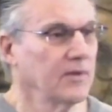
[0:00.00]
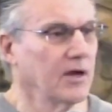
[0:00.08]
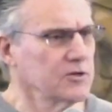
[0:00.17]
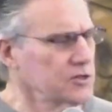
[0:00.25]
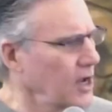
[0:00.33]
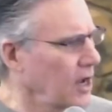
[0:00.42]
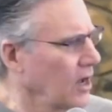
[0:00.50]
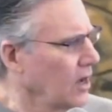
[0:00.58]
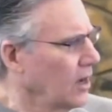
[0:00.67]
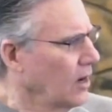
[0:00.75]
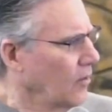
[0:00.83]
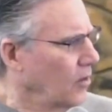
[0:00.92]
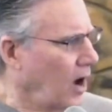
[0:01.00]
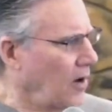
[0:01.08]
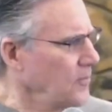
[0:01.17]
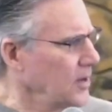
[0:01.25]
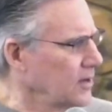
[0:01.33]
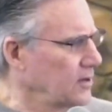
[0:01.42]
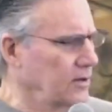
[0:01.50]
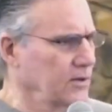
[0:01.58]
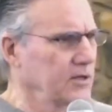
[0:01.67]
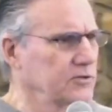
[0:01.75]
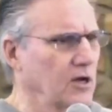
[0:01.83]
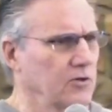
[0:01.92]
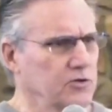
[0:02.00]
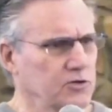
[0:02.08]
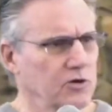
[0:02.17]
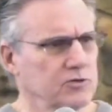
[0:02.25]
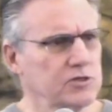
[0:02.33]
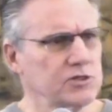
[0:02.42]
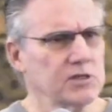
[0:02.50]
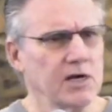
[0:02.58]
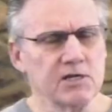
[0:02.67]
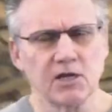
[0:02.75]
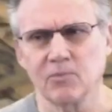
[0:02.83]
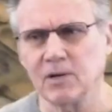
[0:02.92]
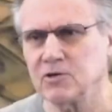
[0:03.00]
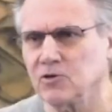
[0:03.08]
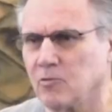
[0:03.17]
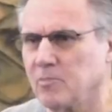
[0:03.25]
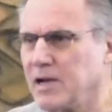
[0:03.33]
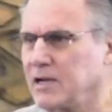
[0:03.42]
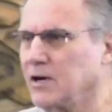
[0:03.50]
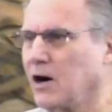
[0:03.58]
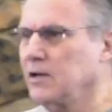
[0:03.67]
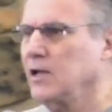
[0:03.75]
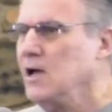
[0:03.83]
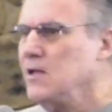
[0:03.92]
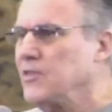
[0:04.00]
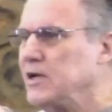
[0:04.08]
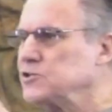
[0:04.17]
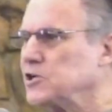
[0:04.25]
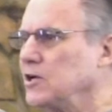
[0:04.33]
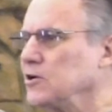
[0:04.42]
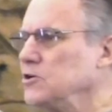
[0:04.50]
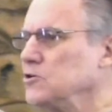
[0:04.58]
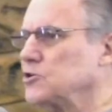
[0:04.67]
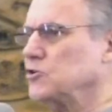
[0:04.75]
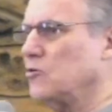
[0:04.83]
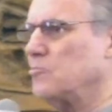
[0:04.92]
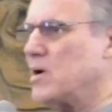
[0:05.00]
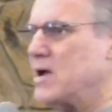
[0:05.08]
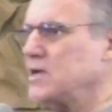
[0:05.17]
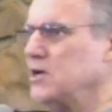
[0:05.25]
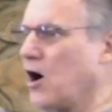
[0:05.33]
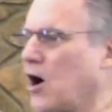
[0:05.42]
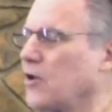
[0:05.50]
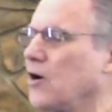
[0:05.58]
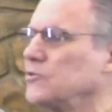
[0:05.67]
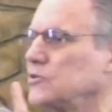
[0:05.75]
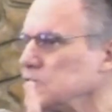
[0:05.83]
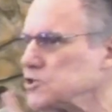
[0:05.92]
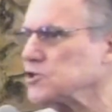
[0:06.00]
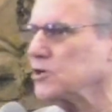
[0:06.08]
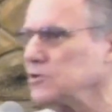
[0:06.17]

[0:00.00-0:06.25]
Now you say, well, I've been to these other churches and they tell me to obey God. They tell you to obey God on this